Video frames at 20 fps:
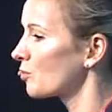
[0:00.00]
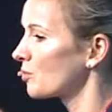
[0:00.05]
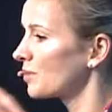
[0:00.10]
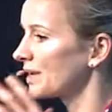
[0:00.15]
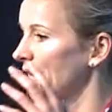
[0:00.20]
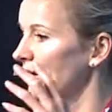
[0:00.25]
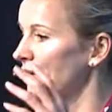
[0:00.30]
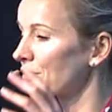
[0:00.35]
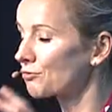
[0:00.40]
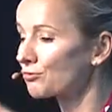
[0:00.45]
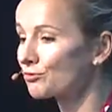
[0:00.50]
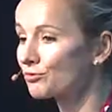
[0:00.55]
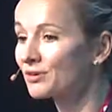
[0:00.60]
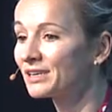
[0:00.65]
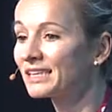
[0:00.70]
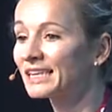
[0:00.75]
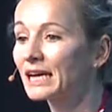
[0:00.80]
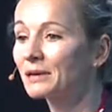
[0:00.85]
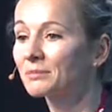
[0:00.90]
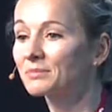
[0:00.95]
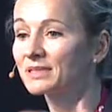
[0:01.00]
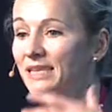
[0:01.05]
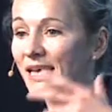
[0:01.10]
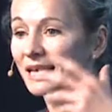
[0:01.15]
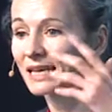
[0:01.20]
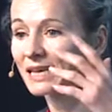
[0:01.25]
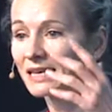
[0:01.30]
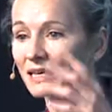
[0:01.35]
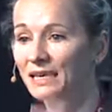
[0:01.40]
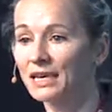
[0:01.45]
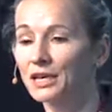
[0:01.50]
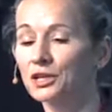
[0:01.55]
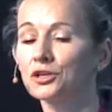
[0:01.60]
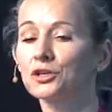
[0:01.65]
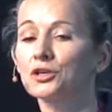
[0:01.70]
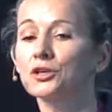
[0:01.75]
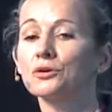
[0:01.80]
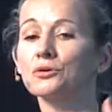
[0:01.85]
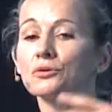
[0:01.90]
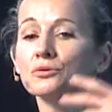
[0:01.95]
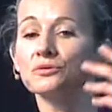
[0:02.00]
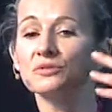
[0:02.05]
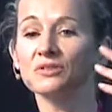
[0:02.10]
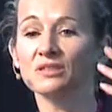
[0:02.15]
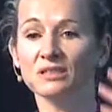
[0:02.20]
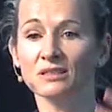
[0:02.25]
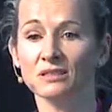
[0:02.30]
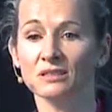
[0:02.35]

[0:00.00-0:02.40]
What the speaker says: be able to reuptake and use